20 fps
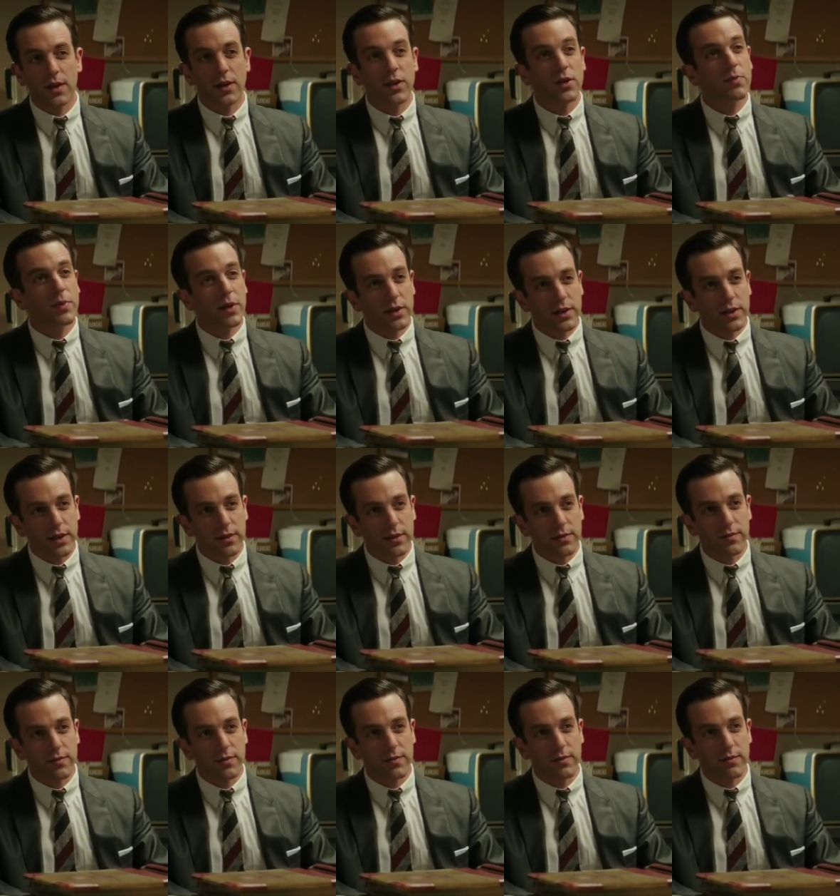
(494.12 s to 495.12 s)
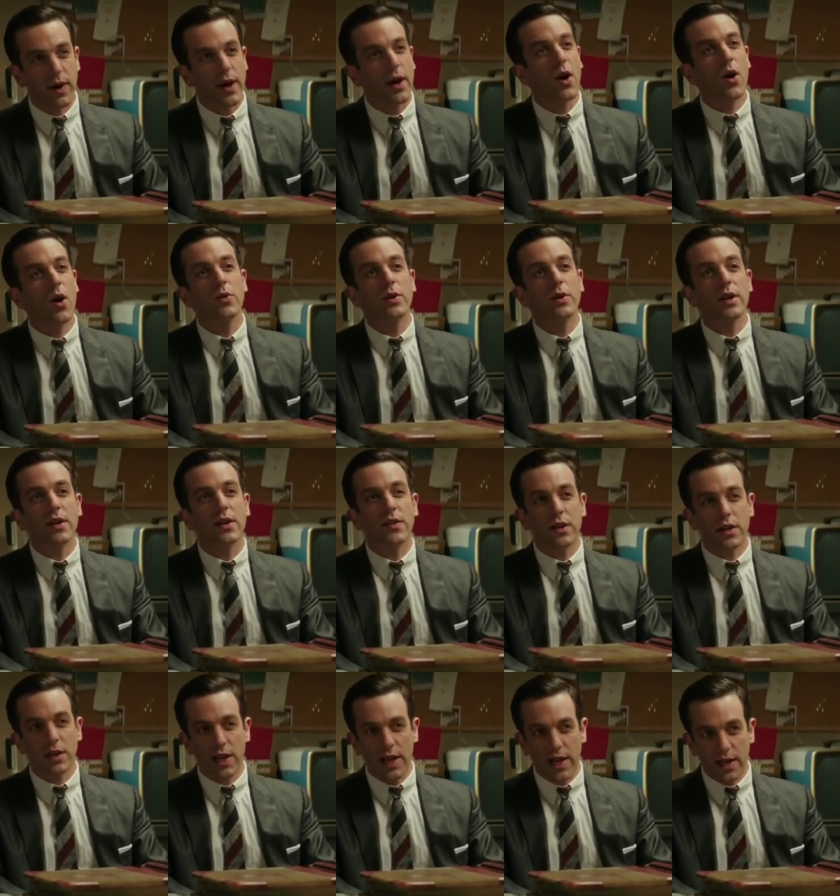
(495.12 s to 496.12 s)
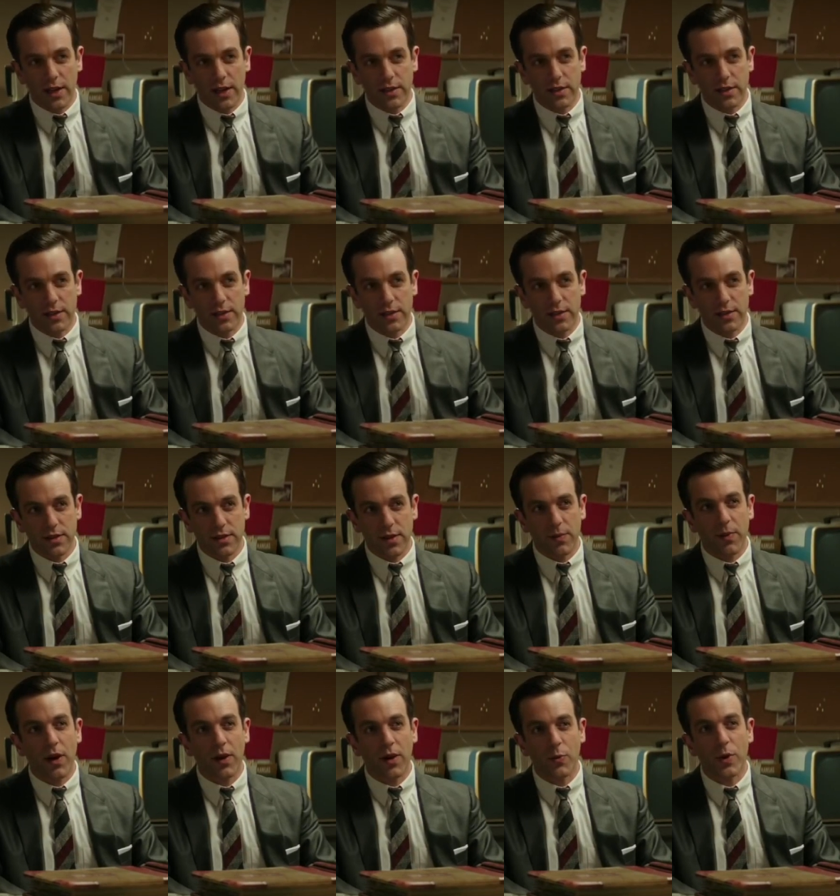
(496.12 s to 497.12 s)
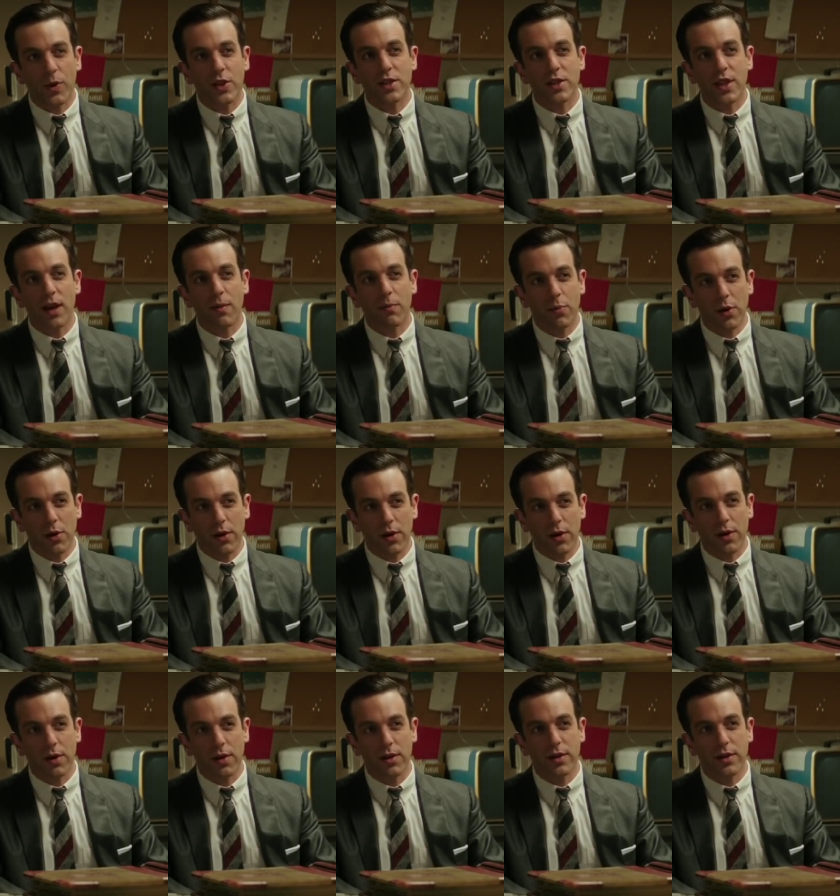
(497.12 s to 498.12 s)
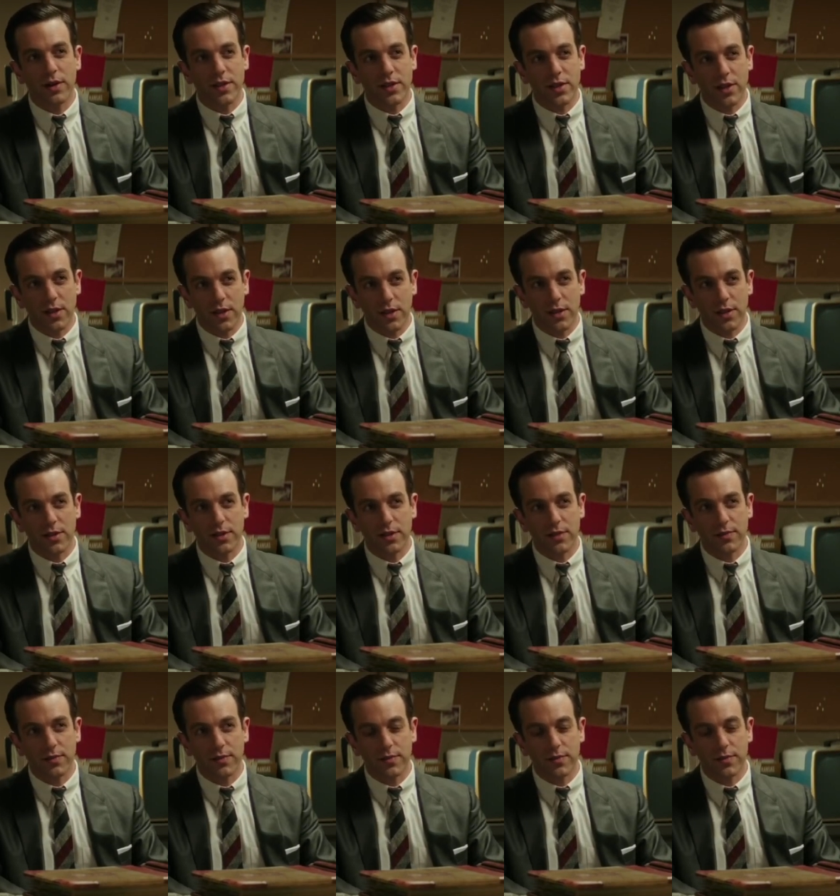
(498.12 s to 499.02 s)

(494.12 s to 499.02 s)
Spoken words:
You build it by owning the land upon which that burger is cooked.